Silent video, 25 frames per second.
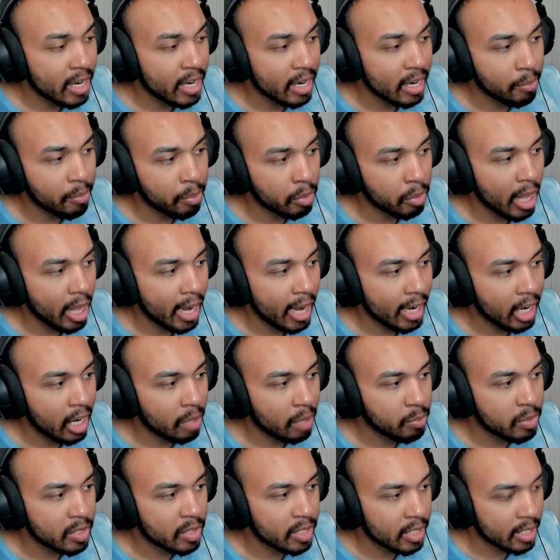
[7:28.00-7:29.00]
in Black
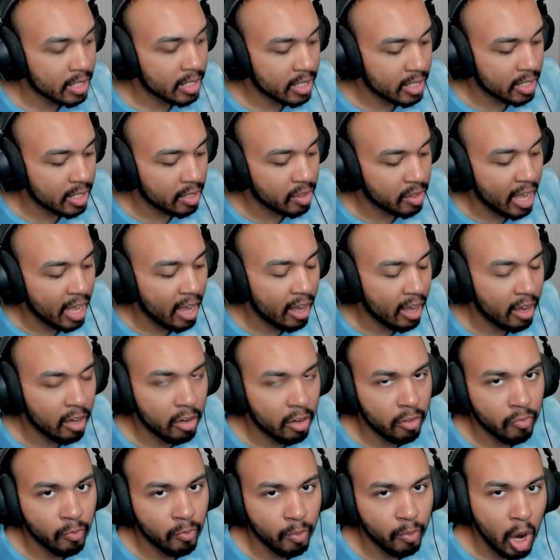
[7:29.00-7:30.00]
Ops 6 to that
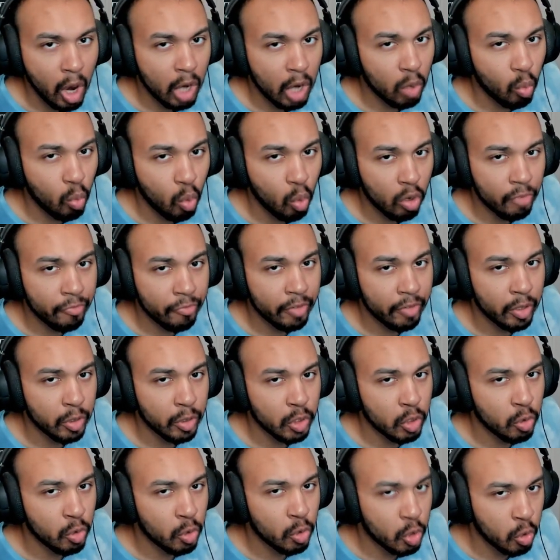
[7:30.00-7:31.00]
of Modern Warfare
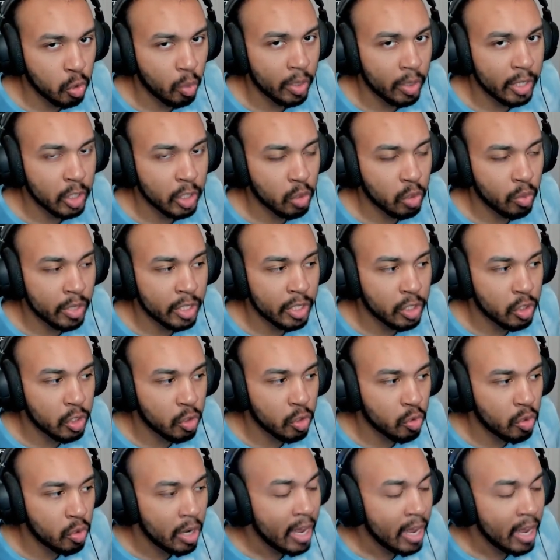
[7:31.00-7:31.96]
2 2022,